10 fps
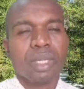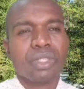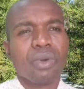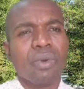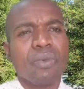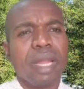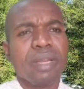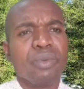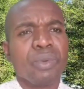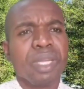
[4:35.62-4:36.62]
So
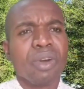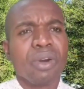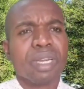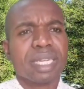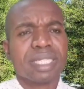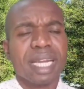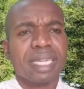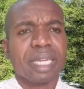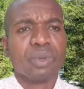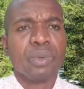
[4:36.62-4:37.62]
when we
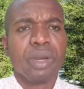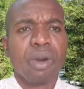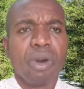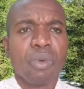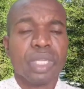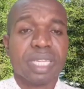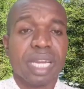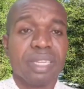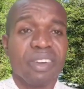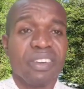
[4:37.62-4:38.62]
understand that we all will
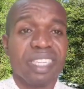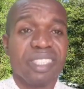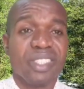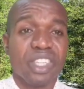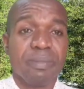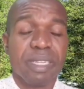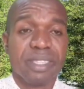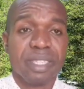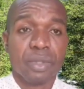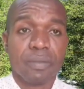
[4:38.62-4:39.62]
stand on the judgment
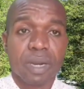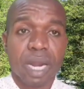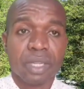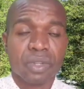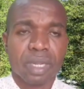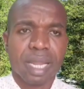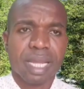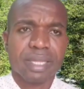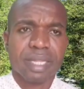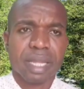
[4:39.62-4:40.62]
seat of Christ on the
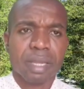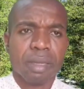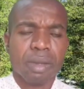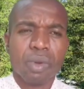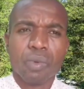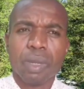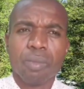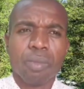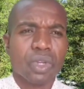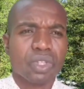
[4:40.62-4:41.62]
last day, we
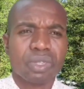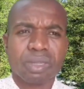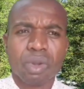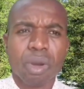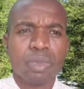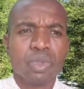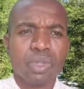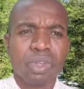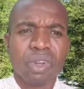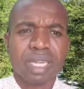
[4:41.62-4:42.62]
must come
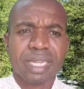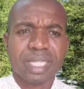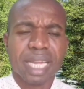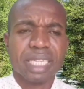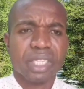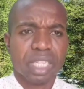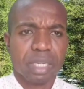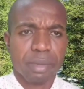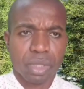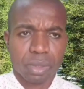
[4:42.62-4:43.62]
to understand the
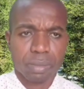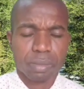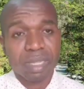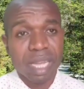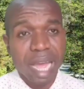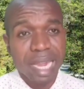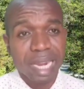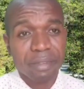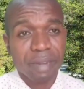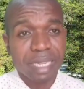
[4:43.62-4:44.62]
scripture. I
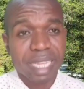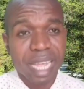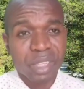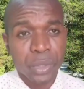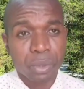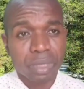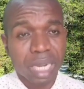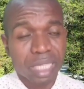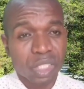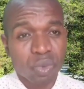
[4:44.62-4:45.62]
advise you
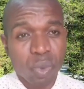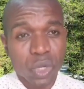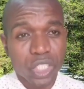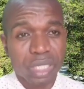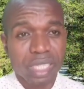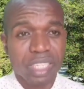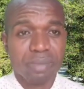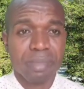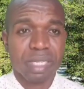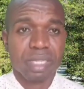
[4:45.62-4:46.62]
that is watching
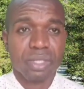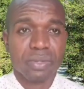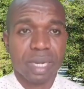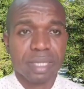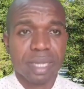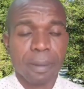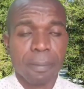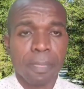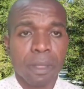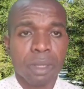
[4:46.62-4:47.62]
this message right now,